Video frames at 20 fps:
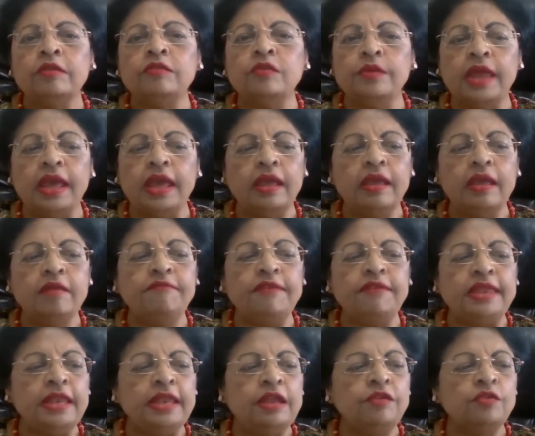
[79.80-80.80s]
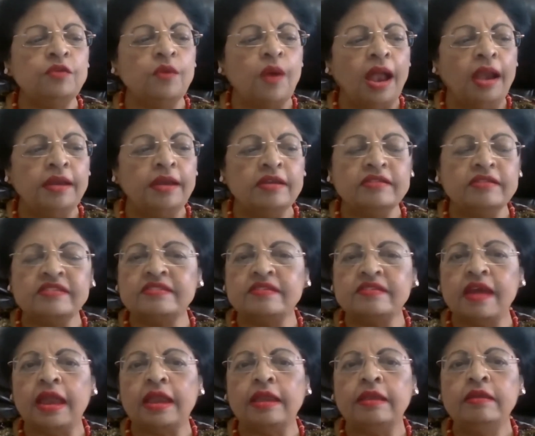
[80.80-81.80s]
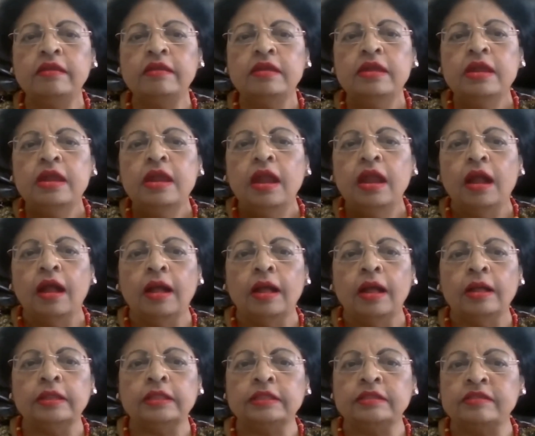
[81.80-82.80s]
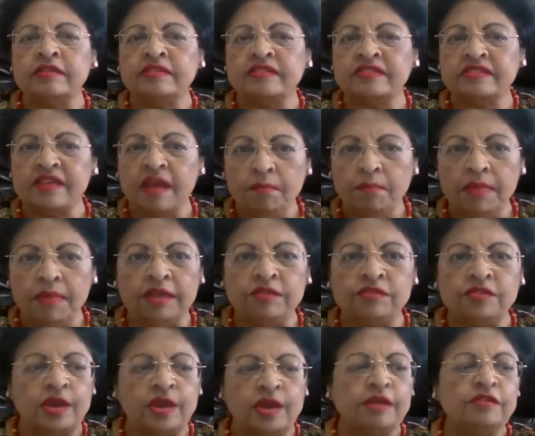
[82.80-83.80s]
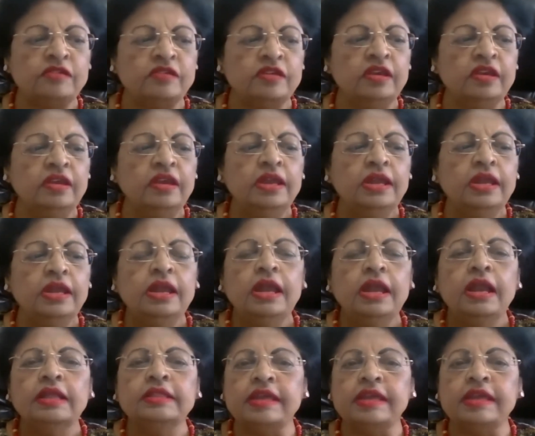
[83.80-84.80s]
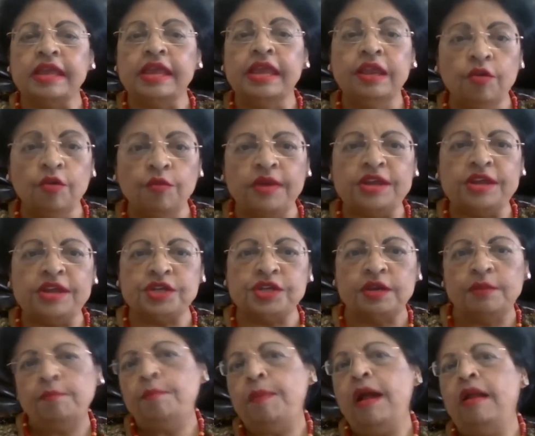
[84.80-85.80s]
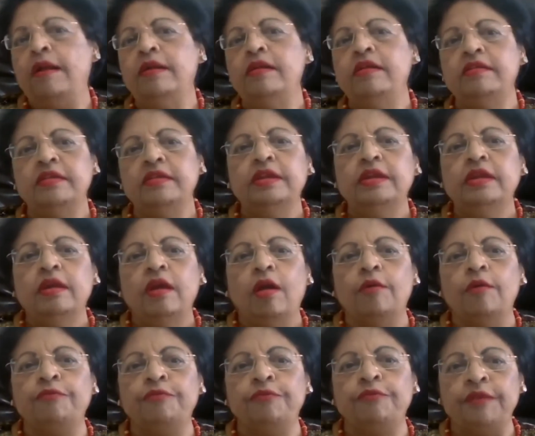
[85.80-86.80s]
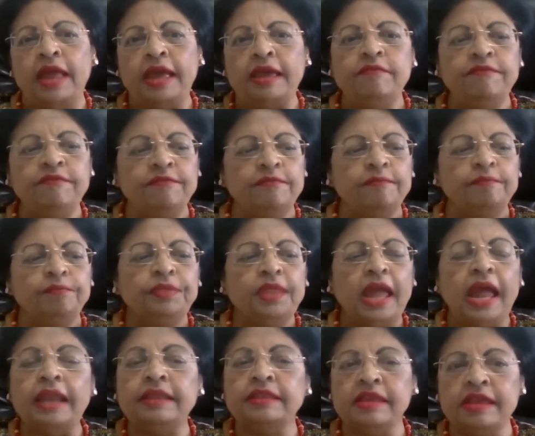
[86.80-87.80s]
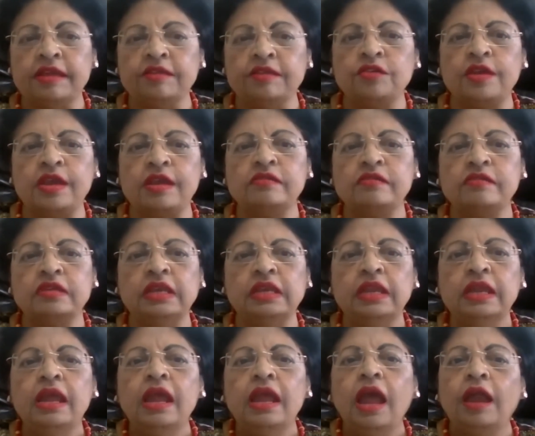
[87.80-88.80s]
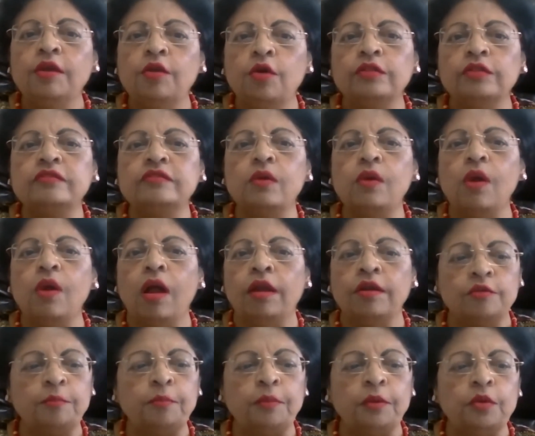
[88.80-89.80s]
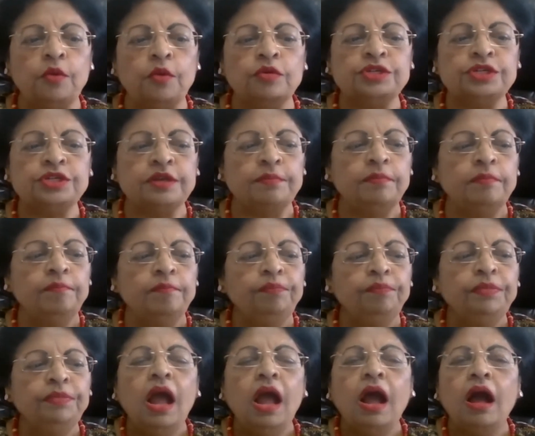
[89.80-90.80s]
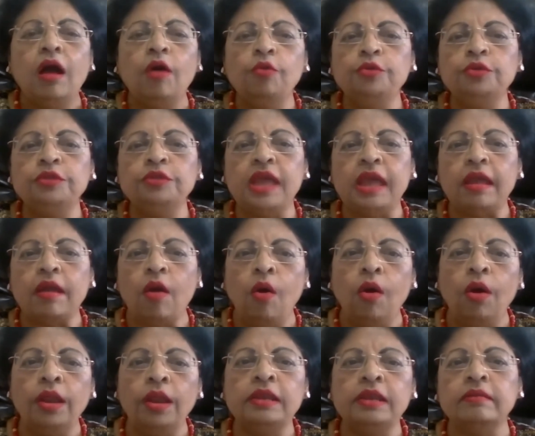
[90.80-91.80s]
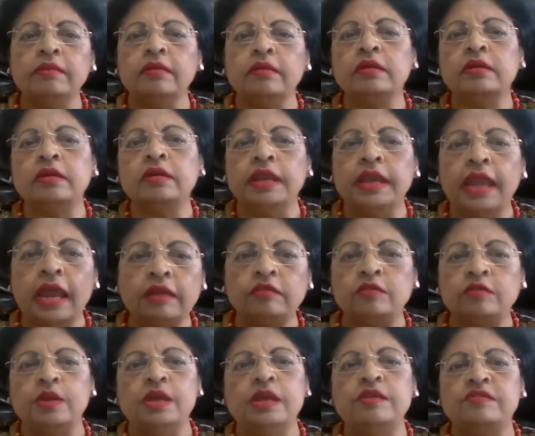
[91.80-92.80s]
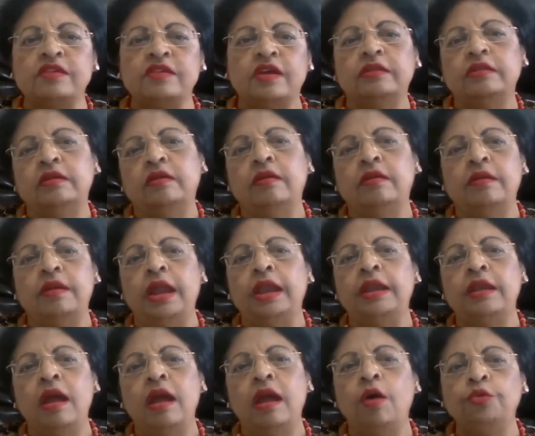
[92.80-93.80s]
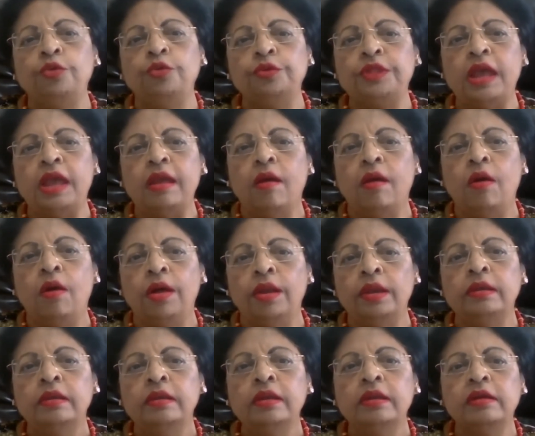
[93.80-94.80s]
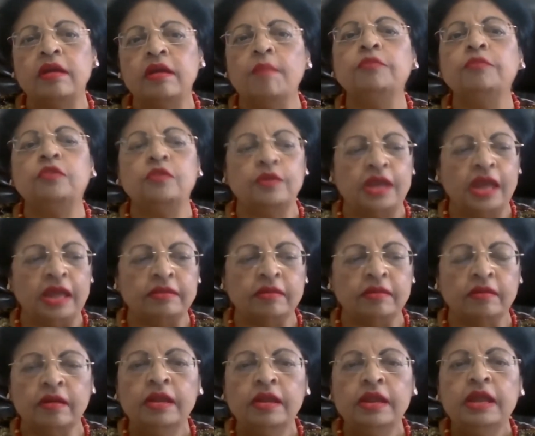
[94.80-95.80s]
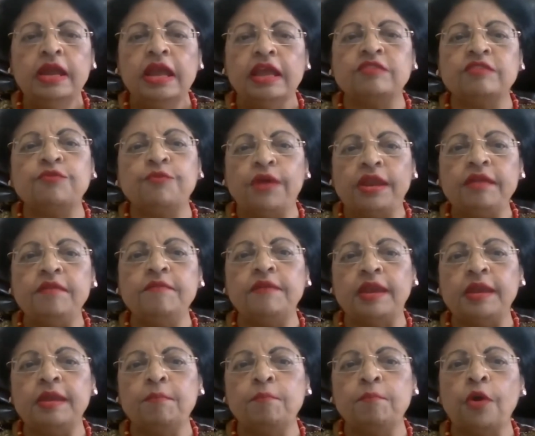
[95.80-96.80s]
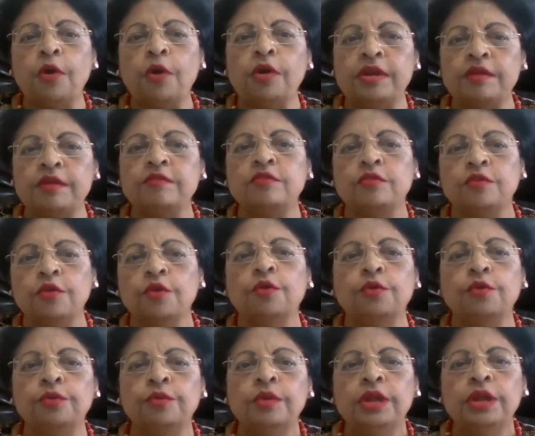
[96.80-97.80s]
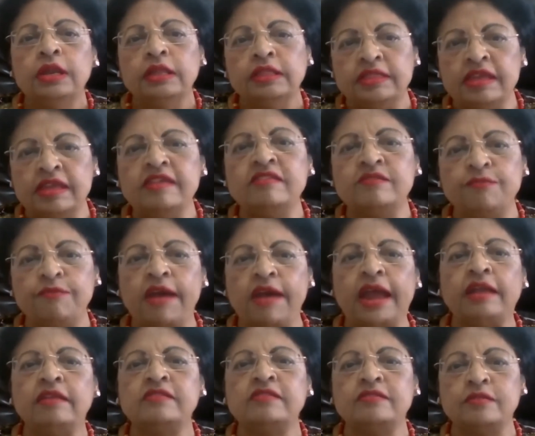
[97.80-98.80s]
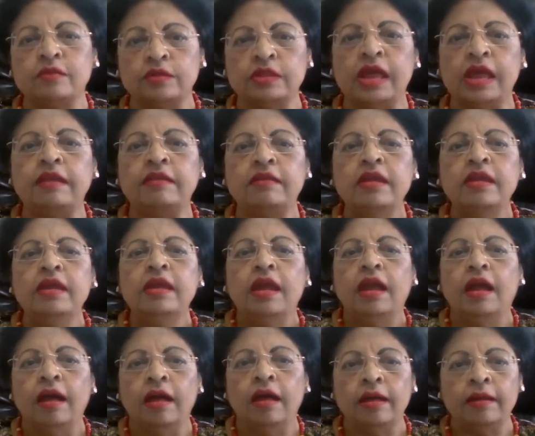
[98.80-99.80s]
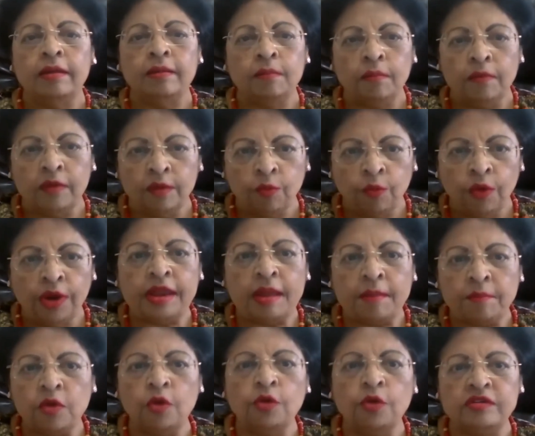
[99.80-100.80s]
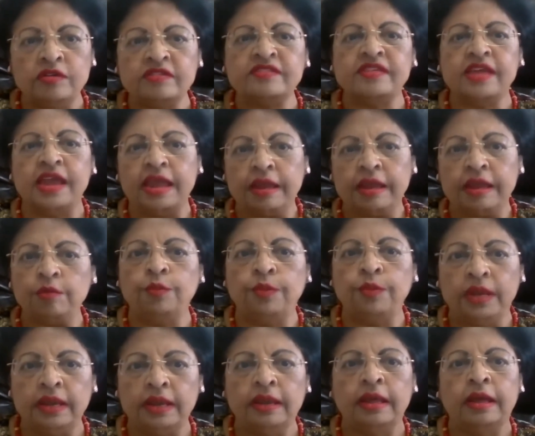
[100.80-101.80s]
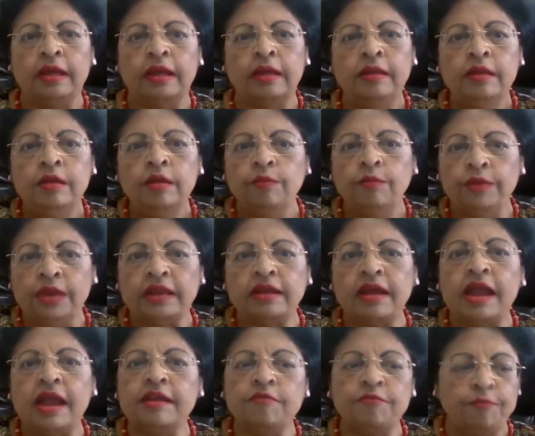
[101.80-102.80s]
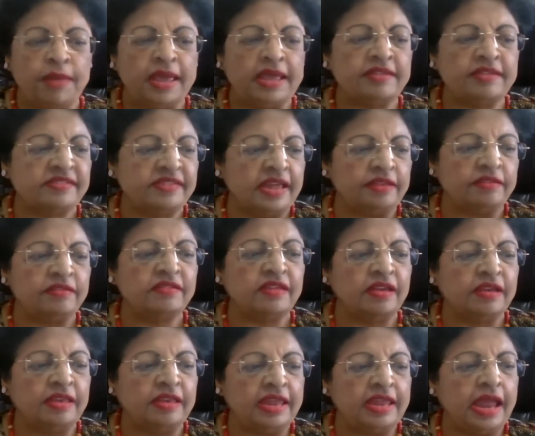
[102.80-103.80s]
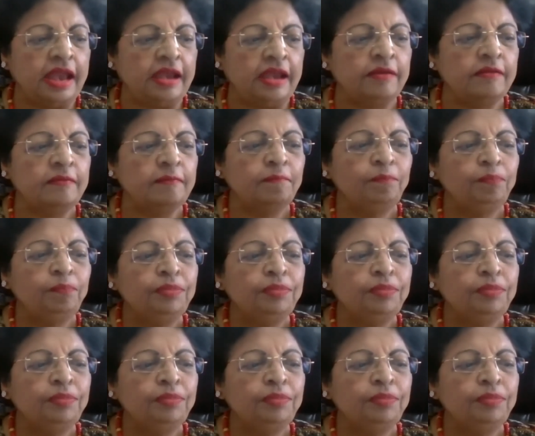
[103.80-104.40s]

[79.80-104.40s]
today we need to understand the STEM education, the innovation part of life and the education, and also entrepreneurship. How do they all connect to each other, and how do they all come together? It's very, very important to know these facts so that what I'm going to say will kind of make sense at the end.